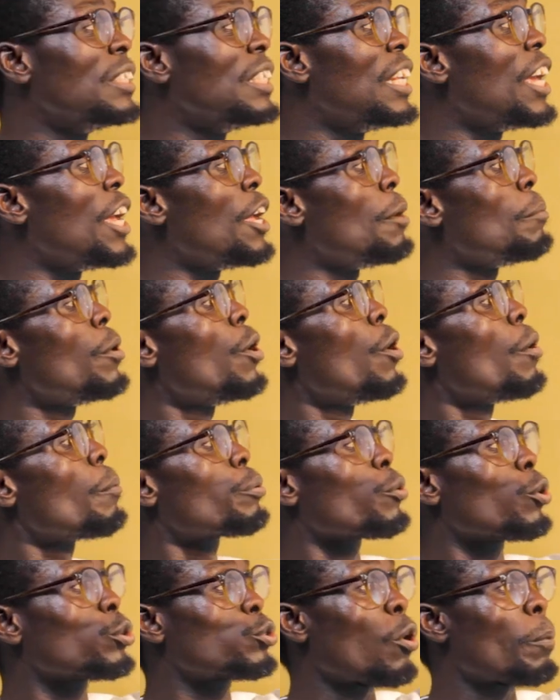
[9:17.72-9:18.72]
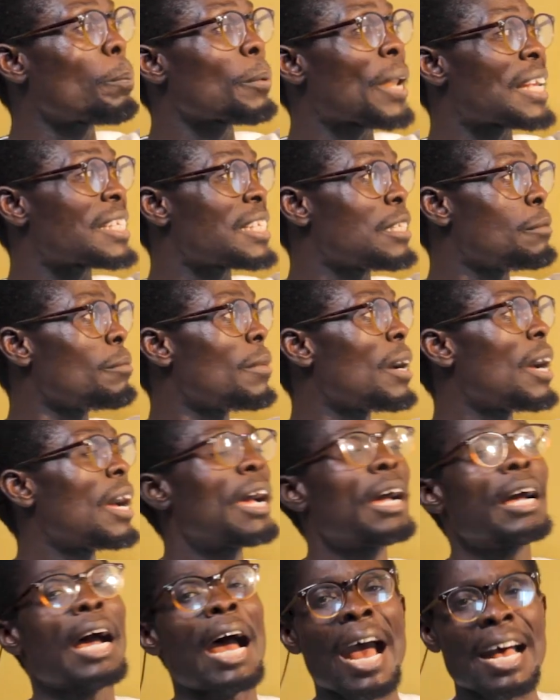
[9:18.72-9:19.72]
name protoplasm
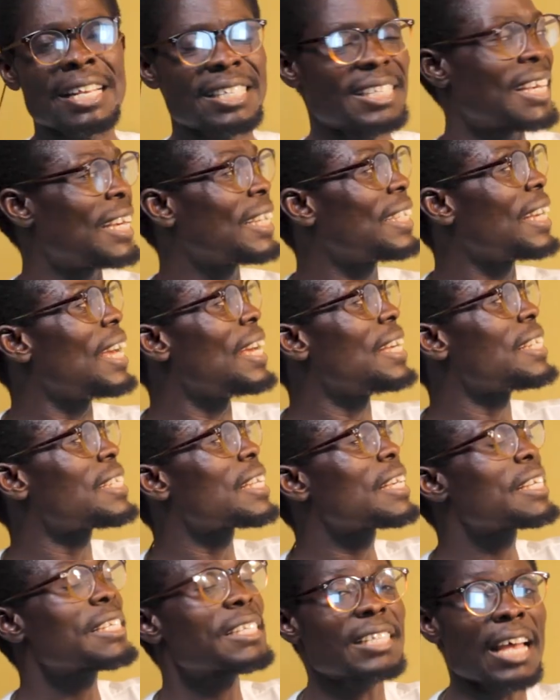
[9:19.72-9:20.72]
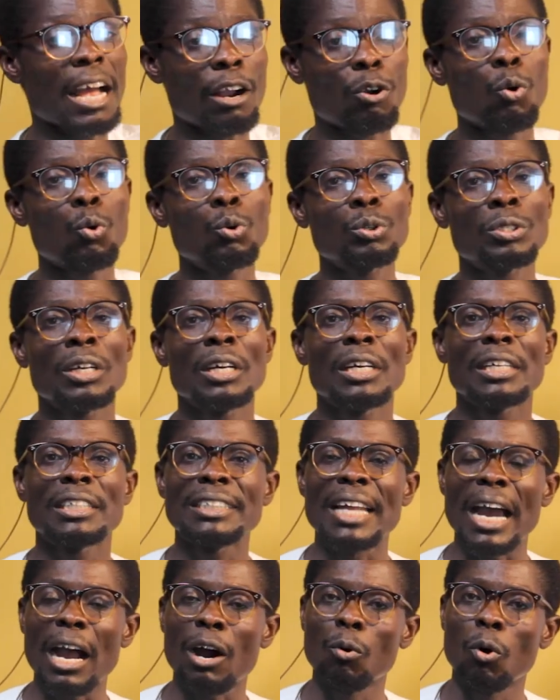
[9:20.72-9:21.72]
as against sarcode
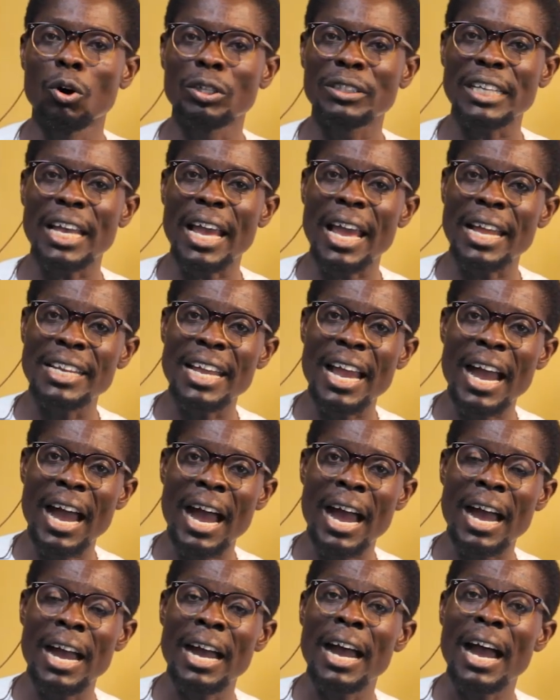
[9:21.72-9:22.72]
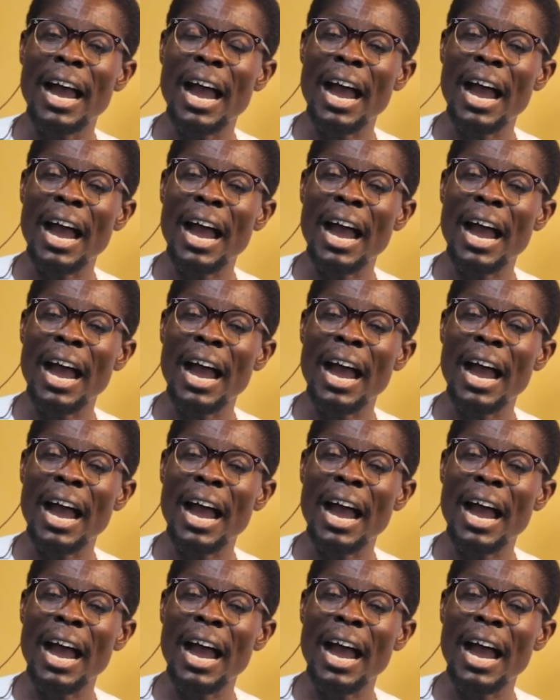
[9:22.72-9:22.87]
that was earlier